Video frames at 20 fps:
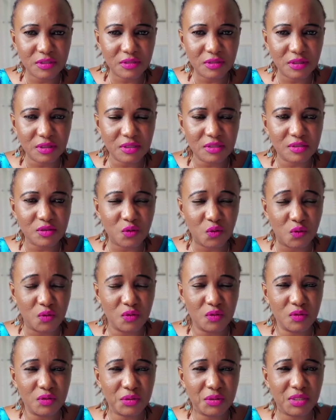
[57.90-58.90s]
it's so
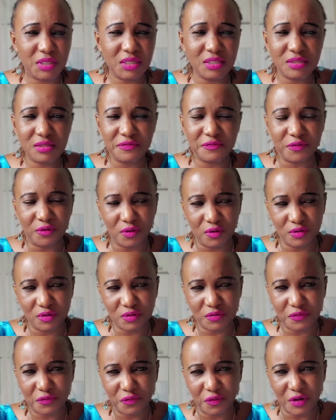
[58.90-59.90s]
easy for us
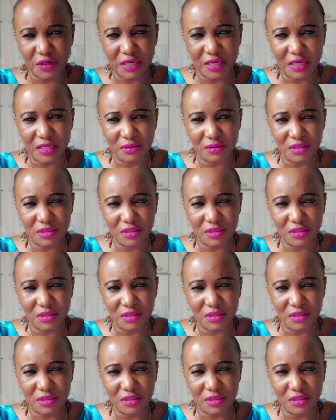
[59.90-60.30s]
to forget.